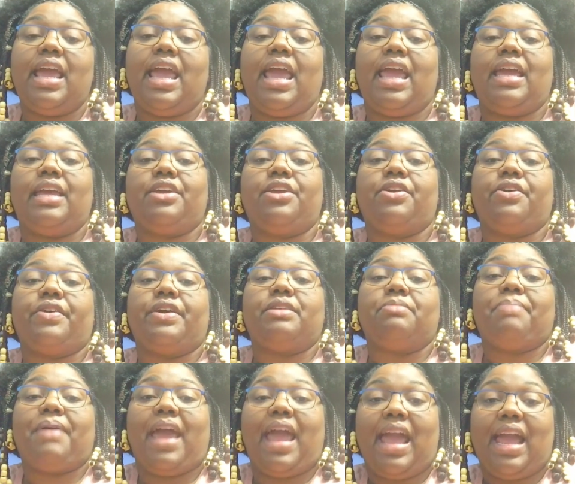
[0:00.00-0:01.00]
and you're in
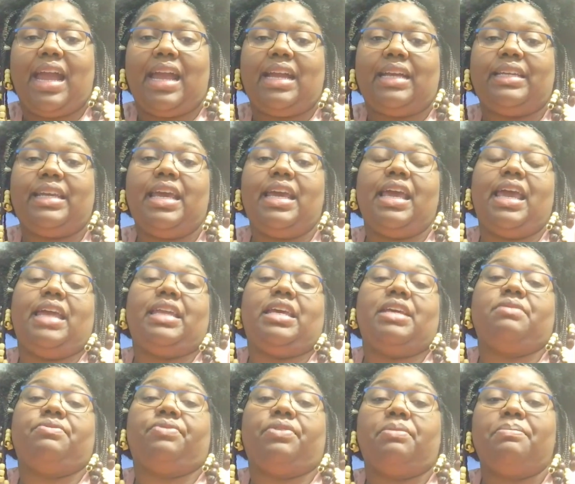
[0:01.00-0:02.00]
pain and
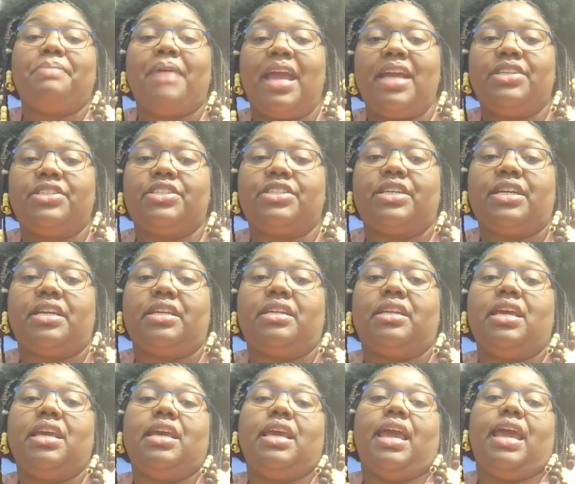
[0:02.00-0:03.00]

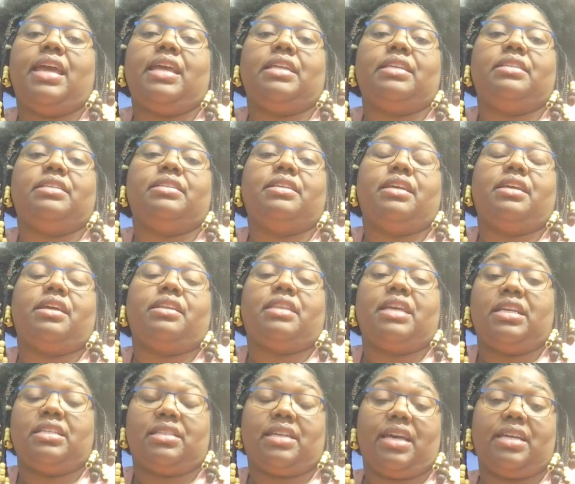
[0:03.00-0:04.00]
inflammation and
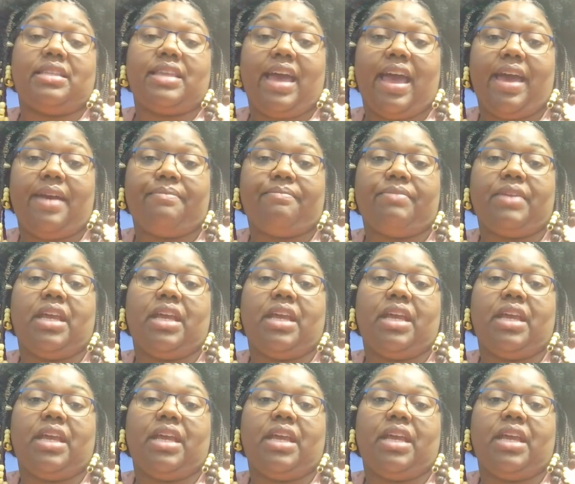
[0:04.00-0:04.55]
things like that.